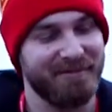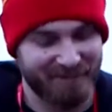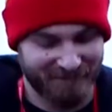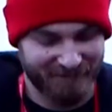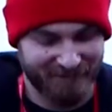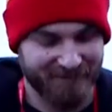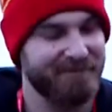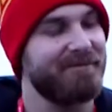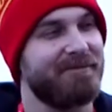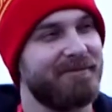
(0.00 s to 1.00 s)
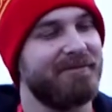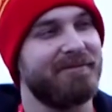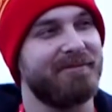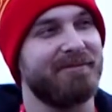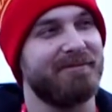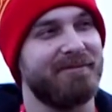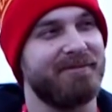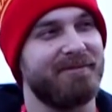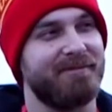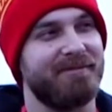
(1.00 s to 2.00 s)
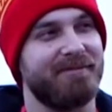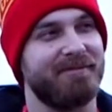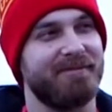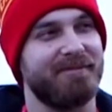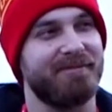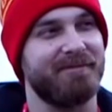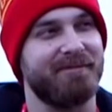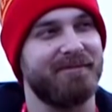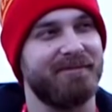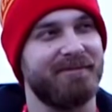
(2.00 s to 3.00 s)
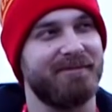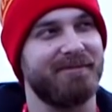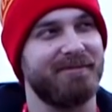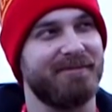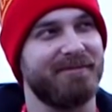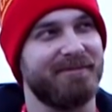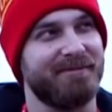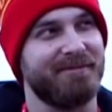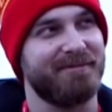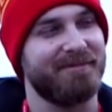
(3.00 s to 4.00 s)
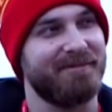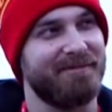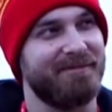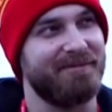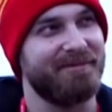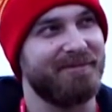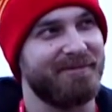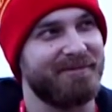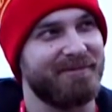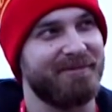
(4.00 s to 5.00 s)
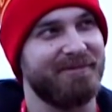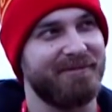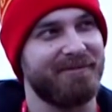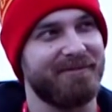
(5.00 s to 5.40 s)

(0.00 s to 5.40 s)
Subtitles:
No words are spoken by the person on screen.